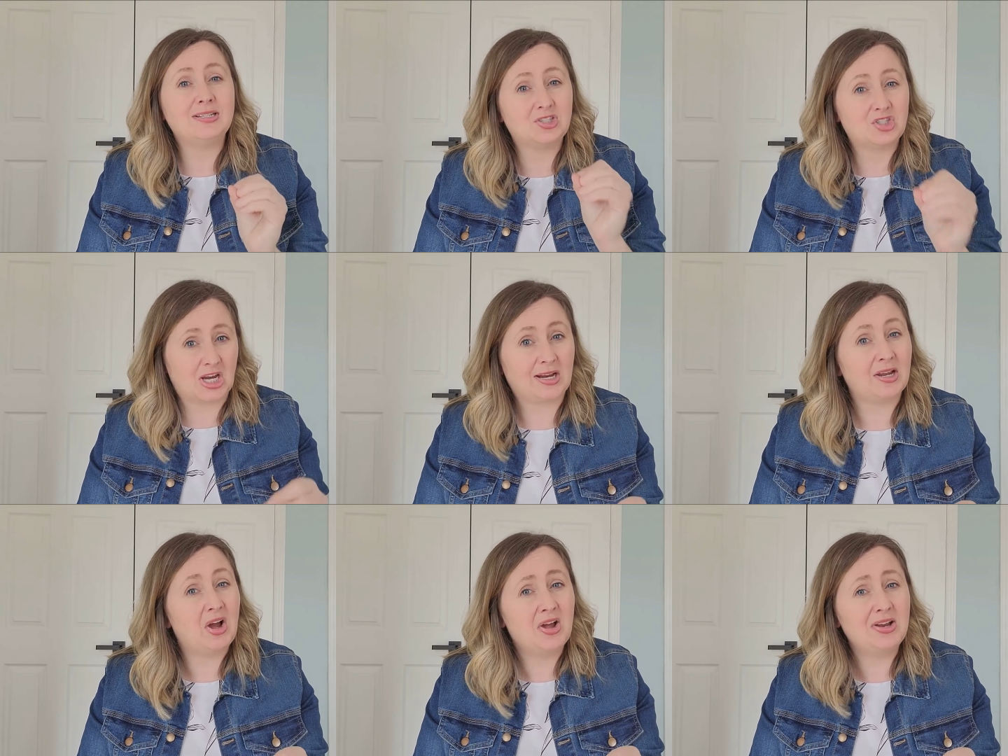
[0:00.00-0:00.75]
to check
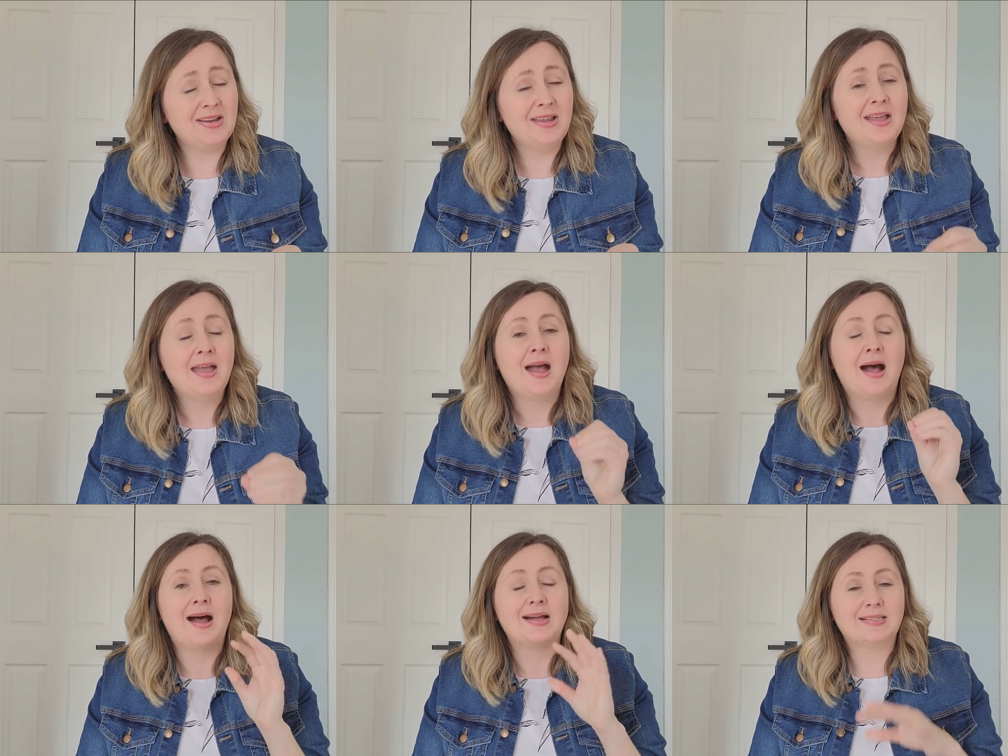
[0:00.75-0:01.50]
on
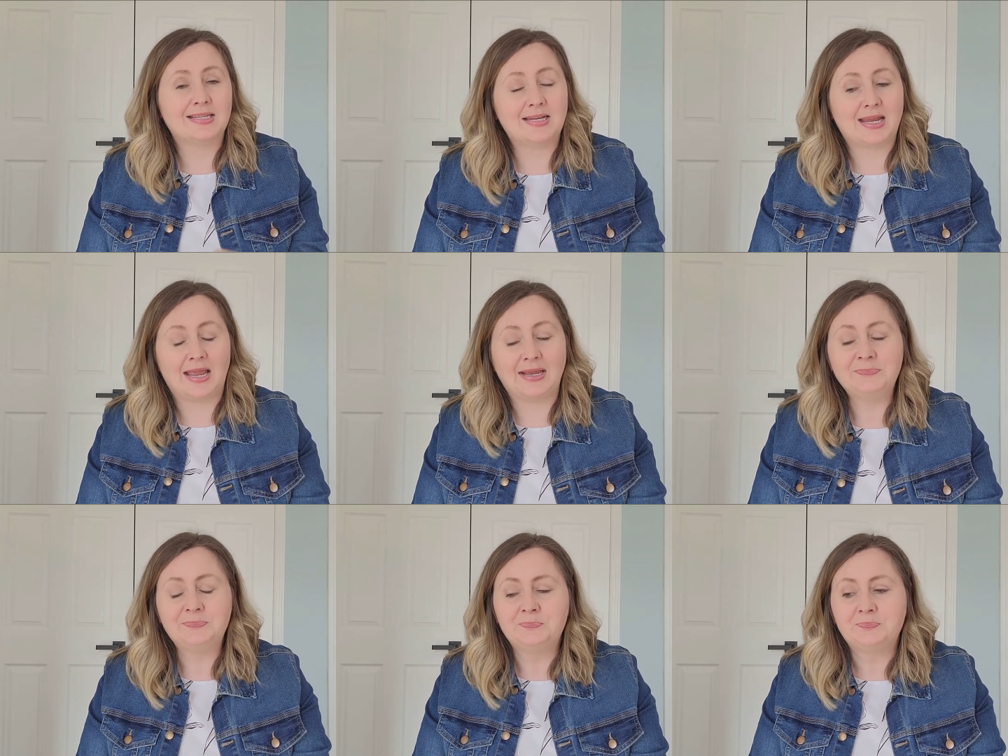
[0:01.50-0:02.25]
today.